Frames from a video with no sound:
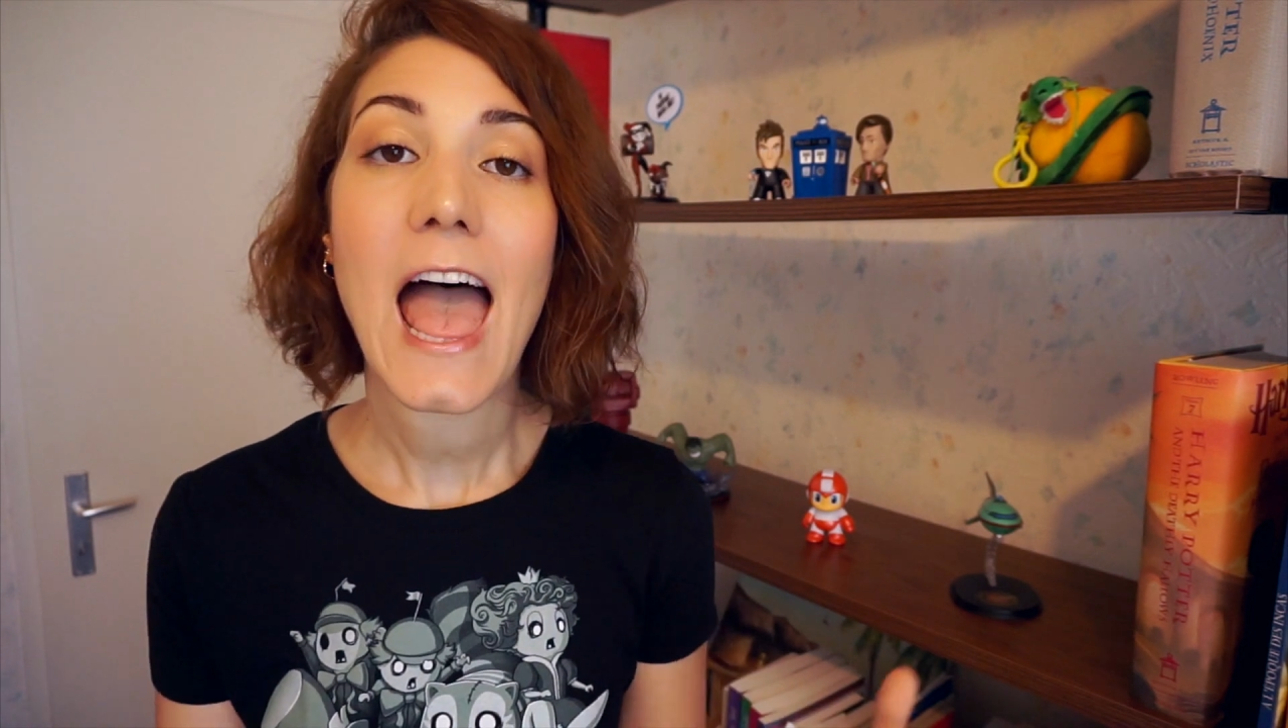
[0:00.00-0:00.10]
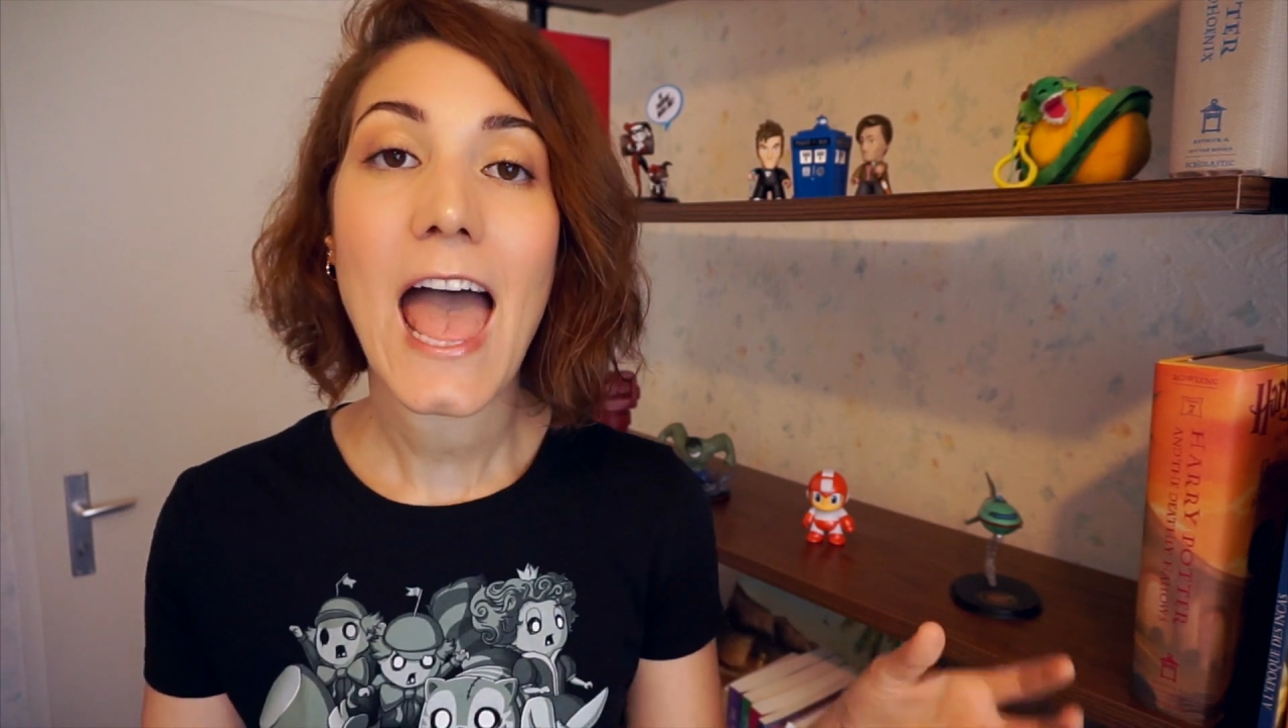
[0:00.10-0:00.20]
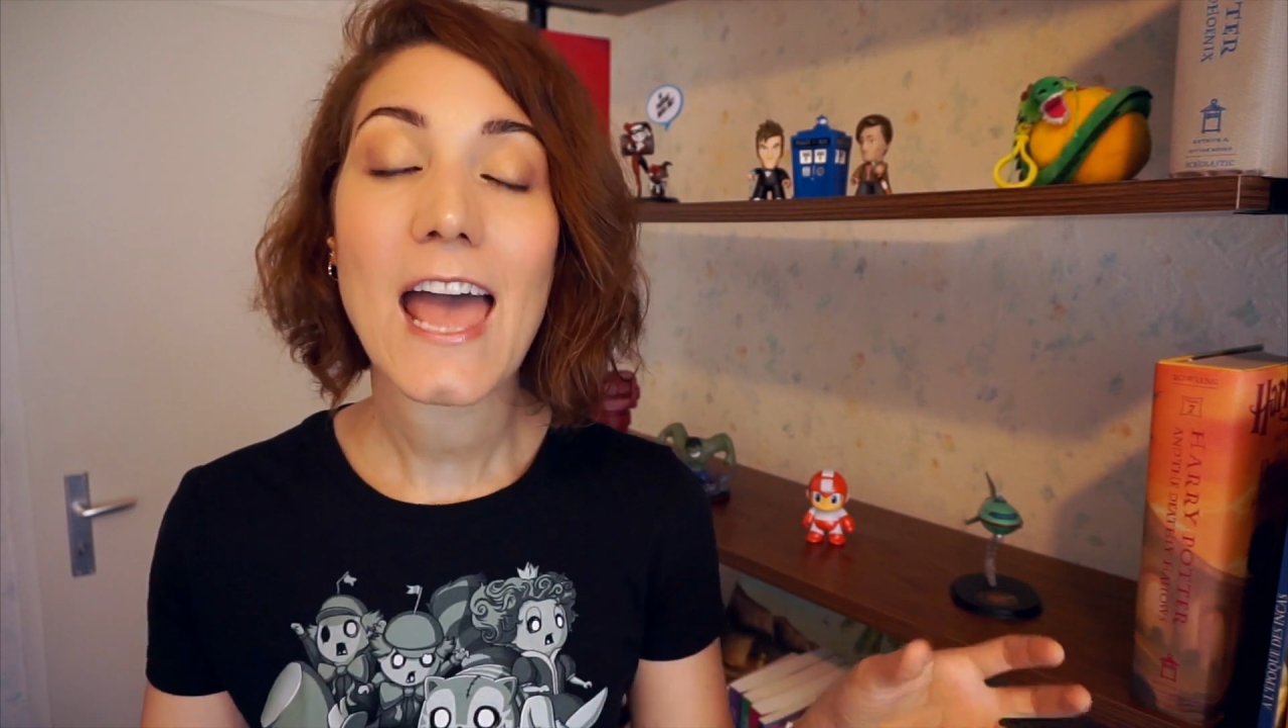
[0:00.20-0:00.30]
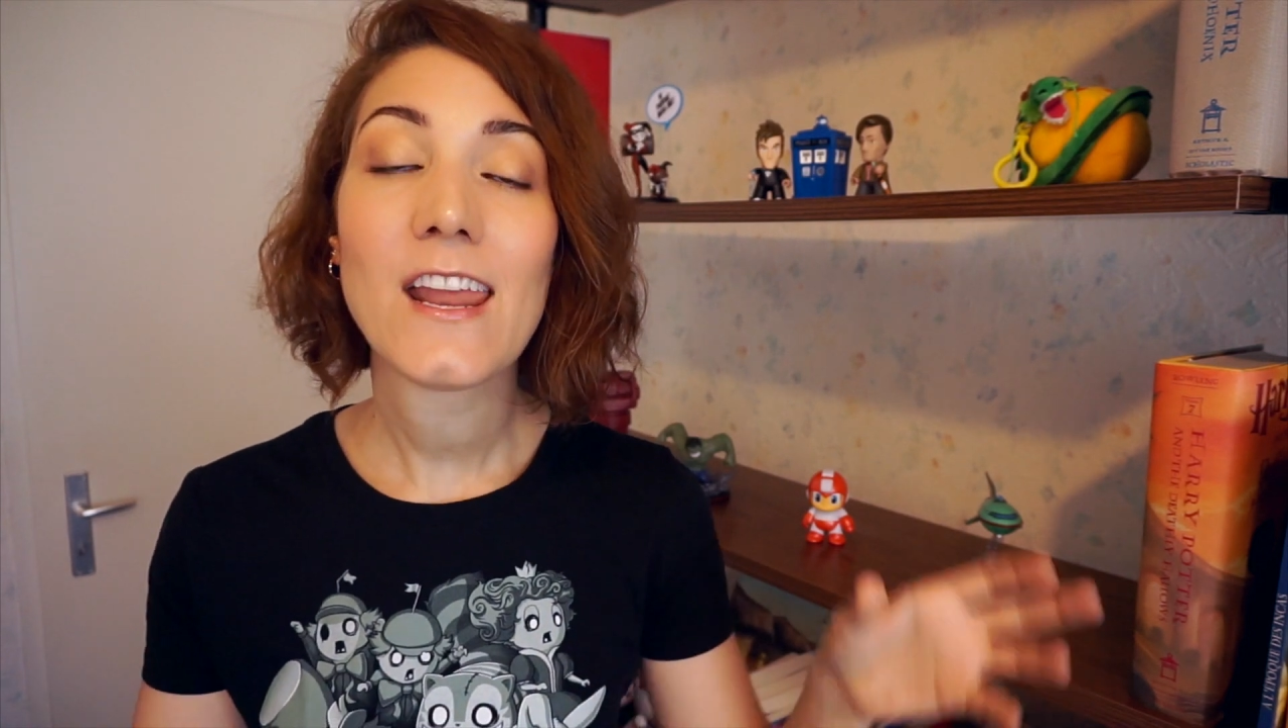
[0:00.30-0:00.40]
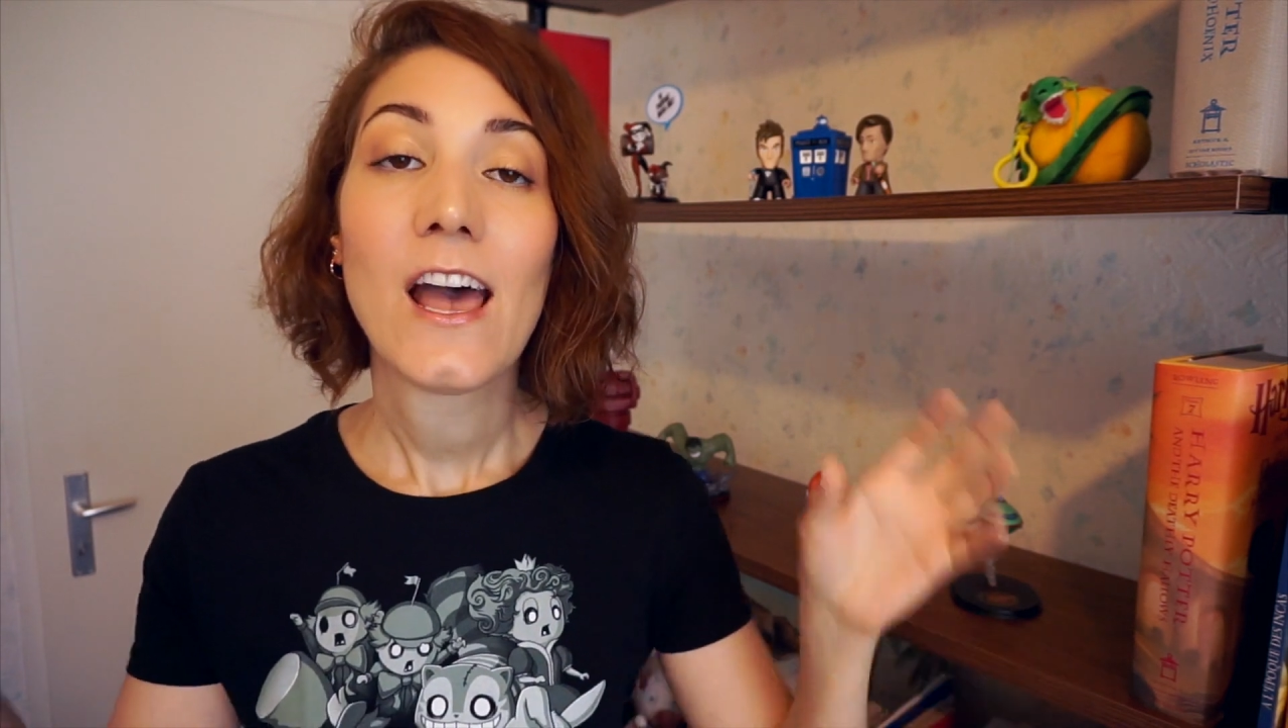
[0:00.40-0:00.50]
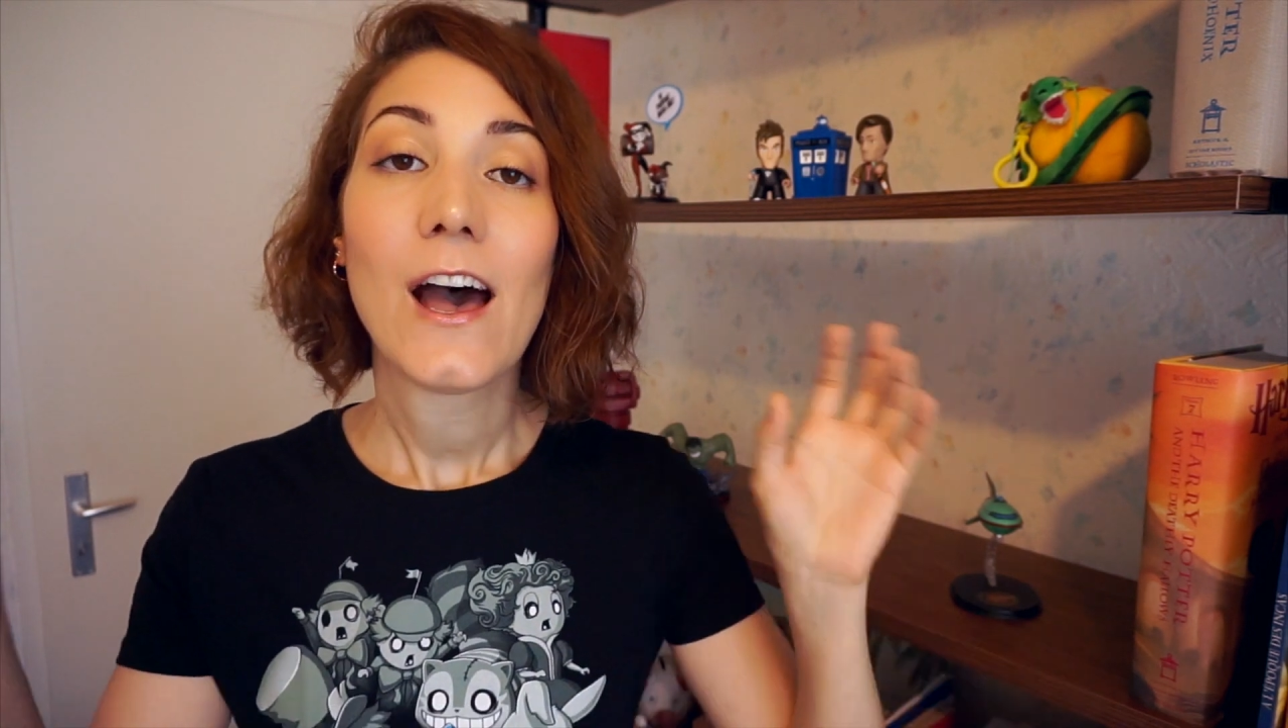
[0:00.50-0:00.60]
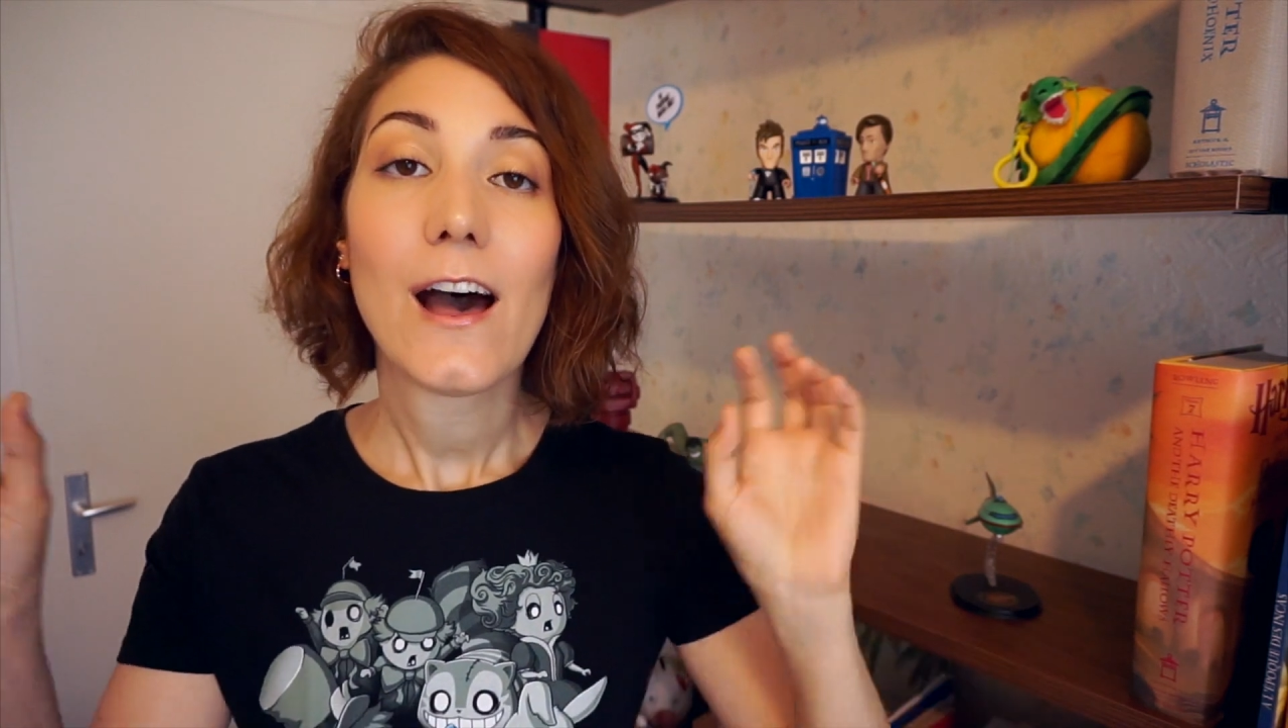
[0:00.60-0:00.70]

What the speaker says: and